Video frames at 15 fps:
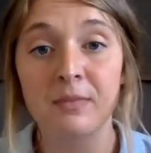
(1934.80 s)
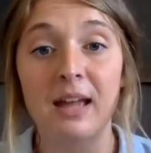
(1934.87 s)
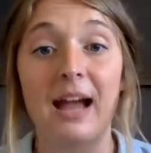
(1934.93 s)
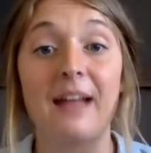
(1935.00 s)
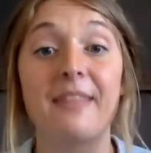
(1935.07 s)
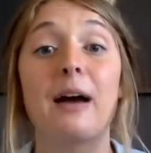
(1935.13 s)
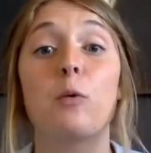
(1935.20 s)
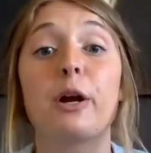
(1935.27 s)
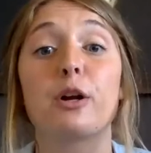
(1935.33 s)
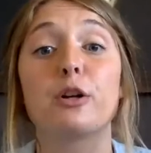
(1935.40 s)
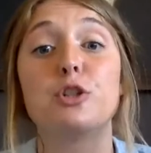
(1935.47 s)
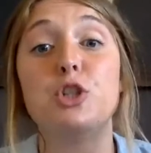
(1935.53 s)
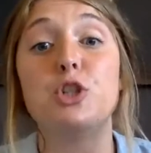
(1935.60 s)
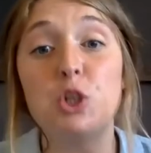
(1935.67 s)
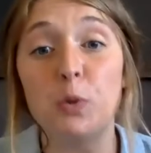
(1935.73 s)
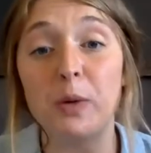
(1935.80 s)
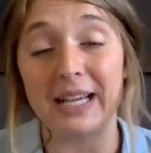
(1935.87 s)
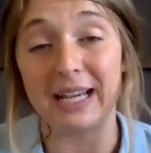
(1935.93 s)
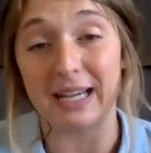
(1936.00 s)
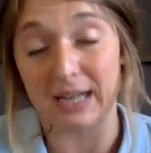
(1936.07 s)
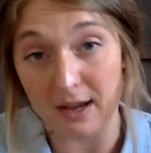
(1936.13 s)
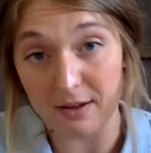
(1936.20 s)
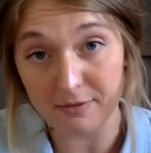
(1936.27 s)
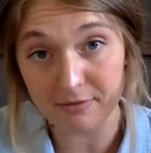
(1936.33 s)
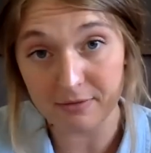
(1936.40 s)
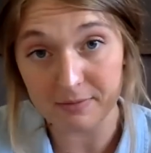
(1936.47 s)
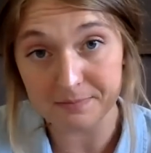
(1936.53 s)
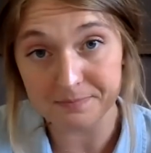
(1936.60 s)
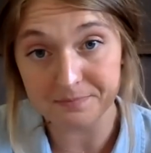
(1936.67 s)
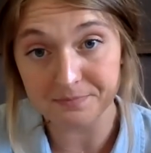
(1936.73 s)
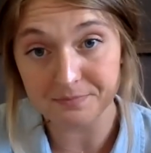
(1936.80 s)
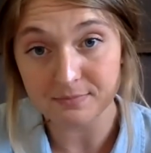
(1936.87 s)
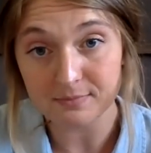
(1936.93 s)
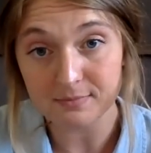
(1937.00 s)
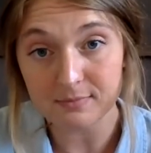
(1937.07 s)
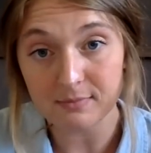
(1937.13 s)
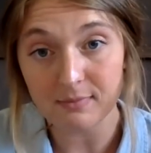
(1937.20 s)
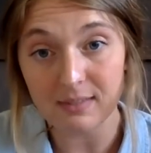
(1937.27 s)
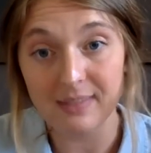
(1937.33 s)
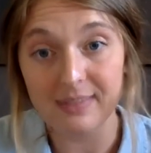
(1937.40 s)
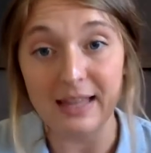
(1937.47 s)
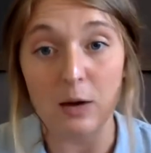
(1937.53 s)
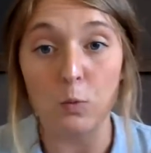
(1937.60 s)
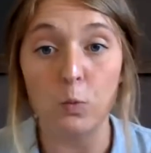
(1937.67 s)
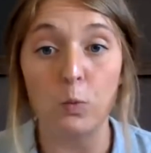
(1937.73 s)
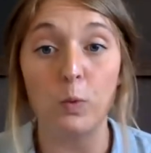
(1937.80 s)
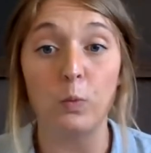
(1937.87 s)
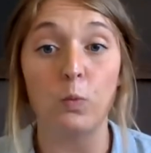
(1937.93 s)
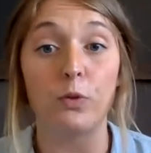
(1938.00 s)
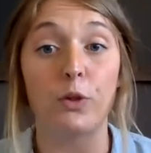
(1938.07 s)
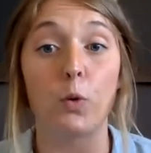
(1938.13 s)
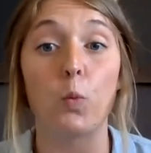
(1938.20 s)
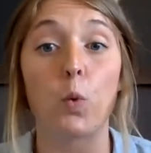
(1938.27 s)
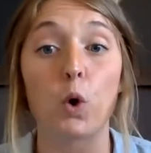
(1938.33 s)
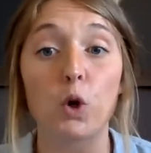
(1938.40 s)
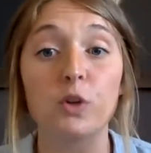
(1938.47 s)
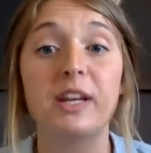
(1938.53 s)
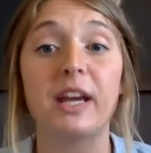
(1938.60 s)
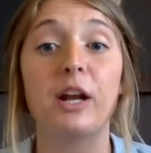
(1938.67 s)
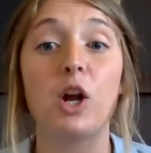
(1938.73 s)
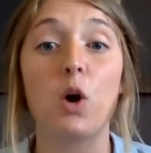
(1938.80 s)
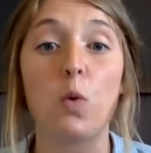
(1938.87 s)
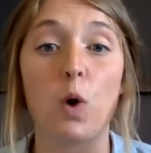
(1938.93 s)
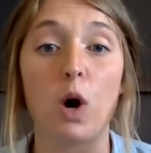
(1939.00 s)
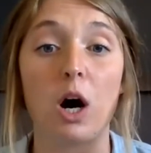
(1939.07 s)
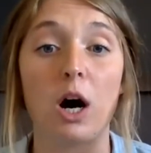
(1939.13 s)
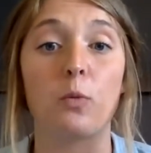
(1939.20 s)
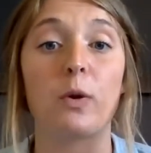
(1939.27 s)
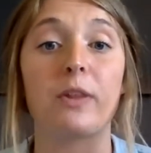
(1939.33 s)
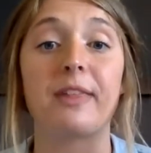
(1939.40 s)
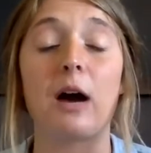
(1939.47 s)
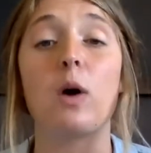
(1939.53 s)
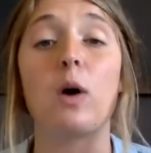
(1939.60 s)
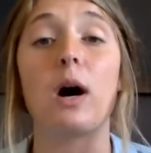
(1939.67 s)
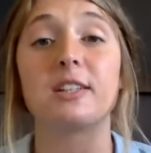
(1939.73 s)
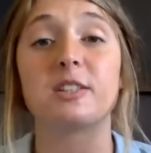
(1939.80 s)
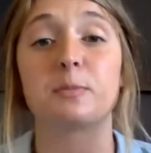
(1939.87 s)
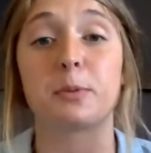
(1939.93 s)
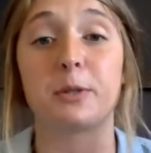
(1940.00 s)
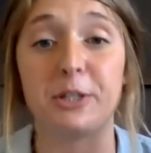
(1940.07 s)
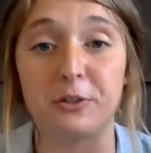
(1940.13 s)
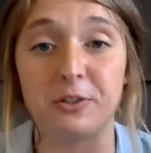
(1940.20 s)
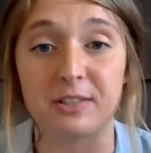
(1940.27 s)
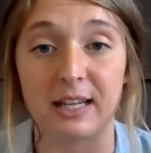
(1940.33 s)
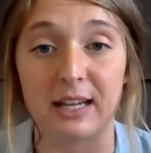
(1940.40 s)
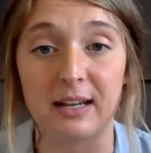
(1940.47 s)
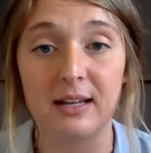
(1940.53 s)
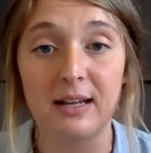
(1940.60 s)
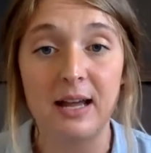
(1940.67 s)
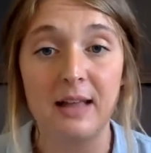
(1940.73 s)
and that we are doing enough, that the world can go on without us producing,